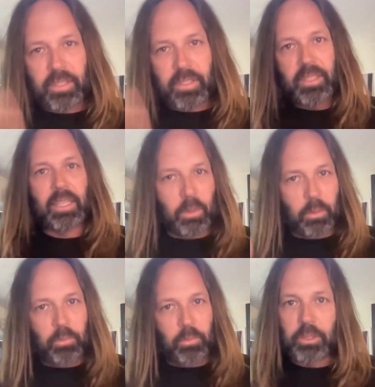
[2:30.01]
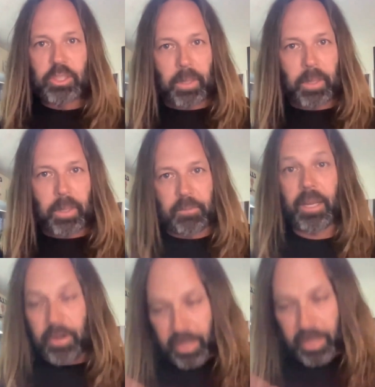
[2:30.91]
And it, it really spawned from
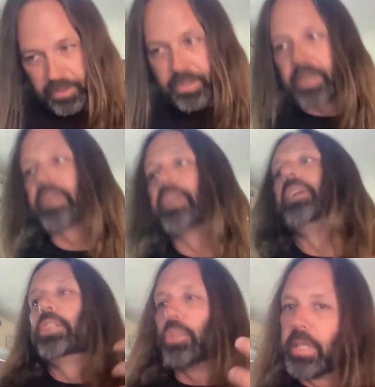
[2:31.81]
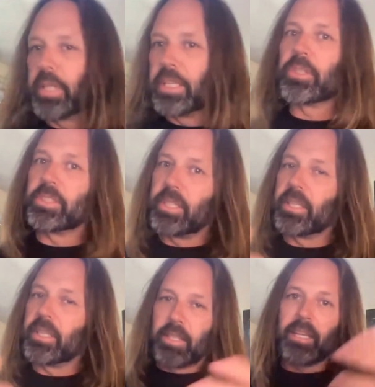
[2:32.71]
my grandfather showing
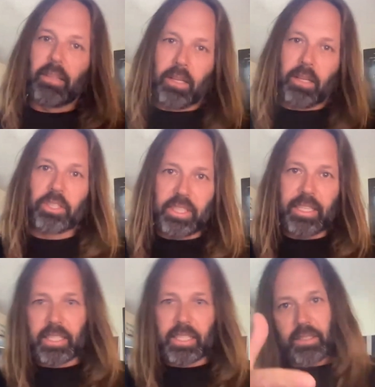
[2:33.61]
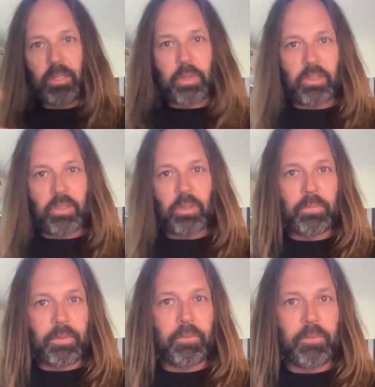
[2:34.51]
interest and like like understanding you could do
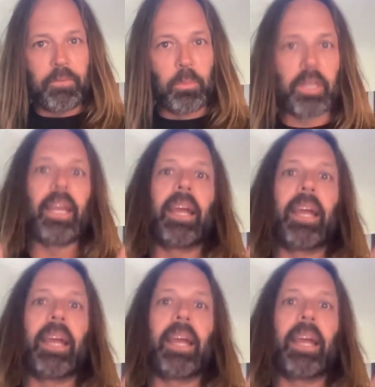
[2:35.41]
film work,